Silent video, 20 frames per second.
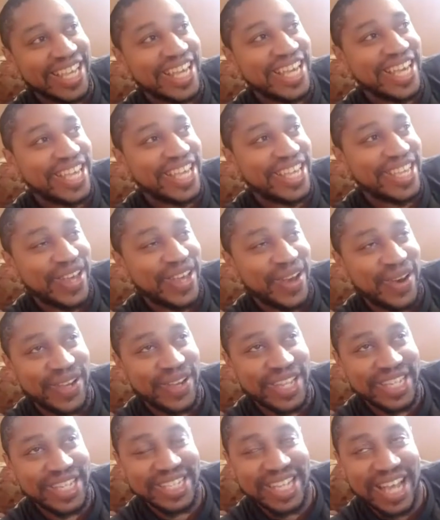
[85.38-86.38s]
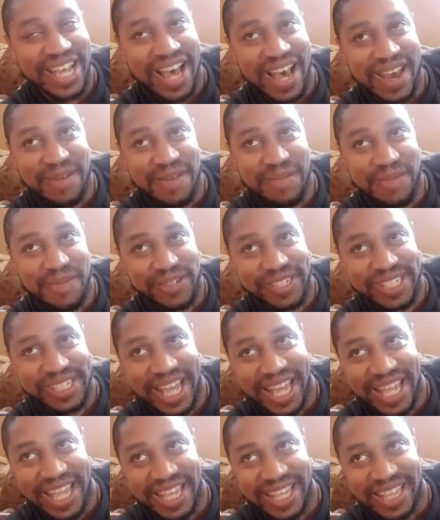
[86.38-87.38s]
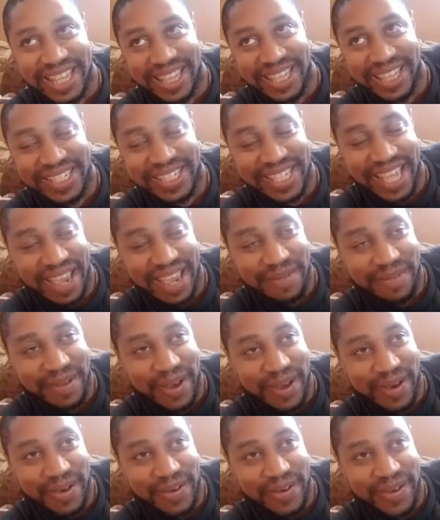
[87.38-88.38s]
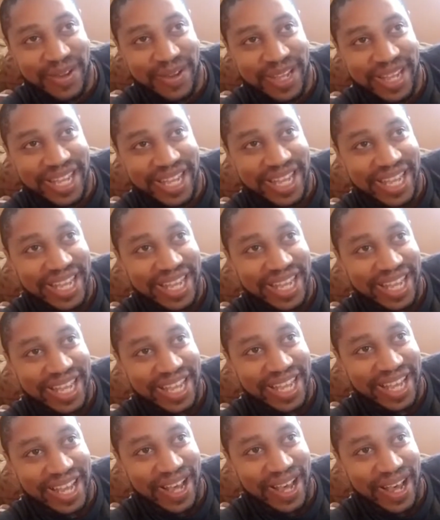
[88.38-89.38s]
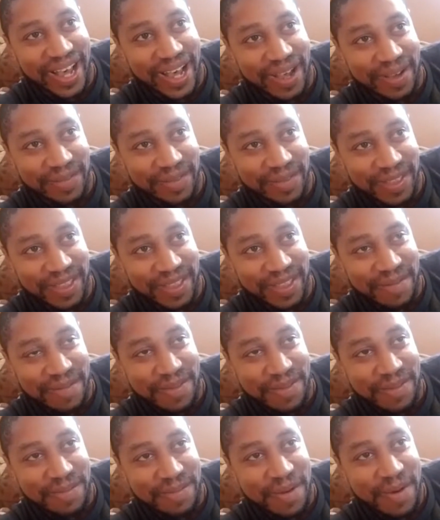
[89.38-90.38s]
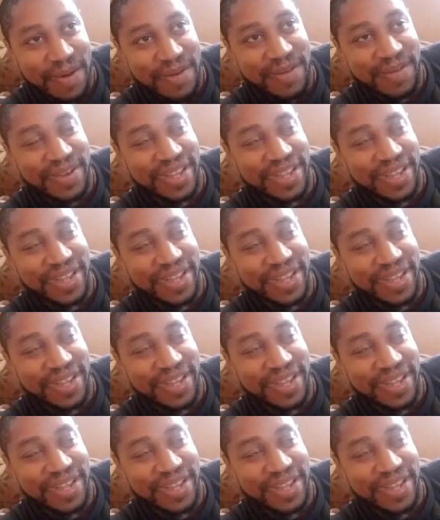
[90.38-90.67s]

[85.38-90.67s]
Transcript: Yo, he's 100% the scapegoat. The moment